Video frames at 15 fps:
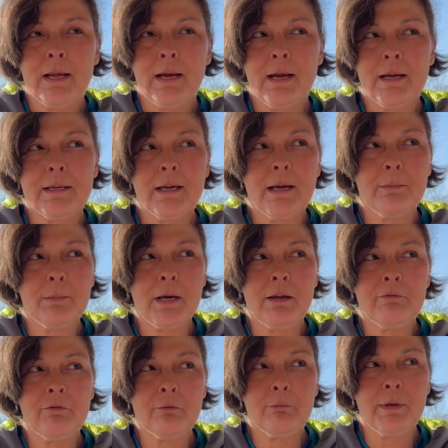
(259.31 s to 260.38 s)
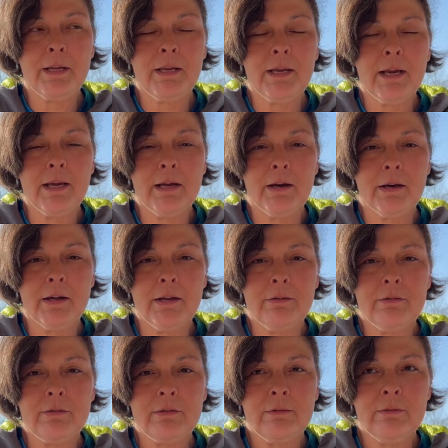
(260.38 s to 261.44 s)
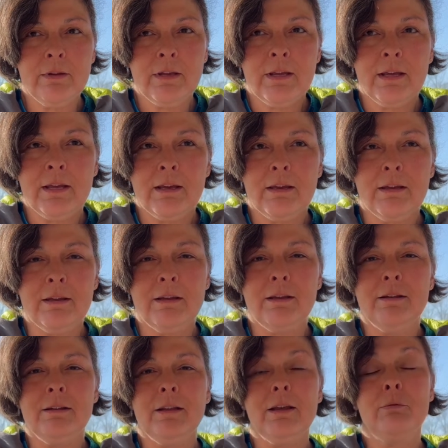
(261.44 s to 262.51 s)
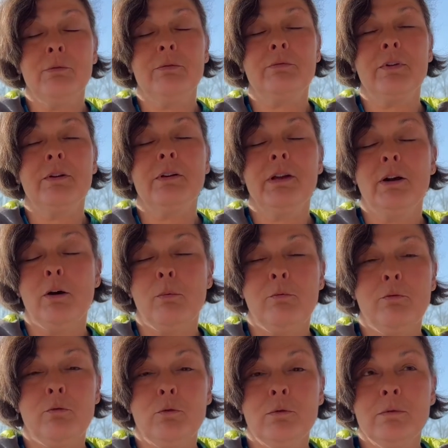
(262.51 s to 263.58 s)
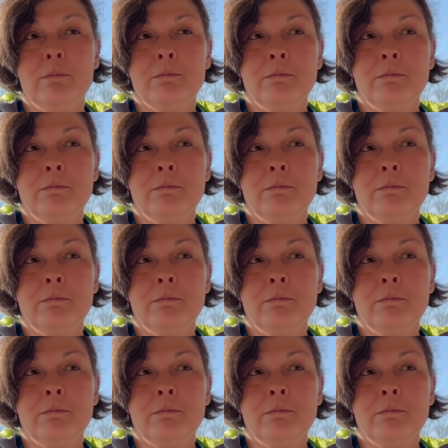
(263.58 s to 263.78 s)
I got mine from PA Hikes, and it was very helpful.